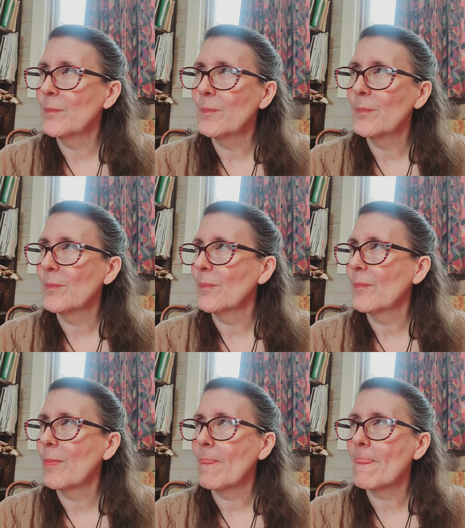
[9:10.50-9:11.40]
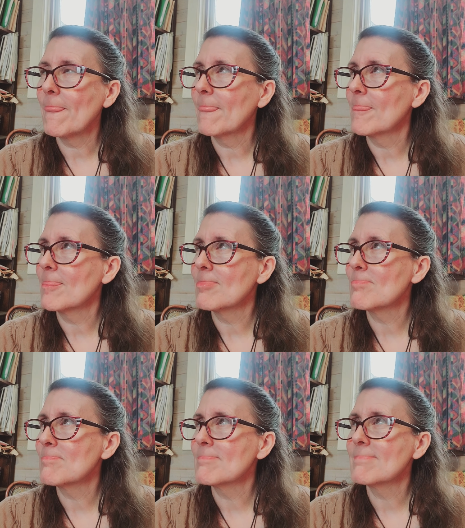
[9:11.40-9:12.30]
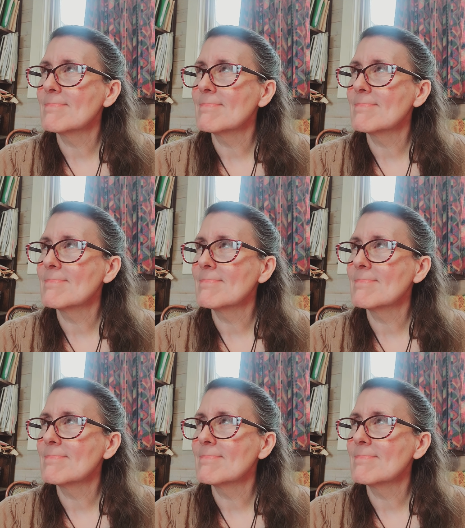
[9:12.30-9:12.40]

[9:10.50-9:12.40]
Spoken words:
[no speech]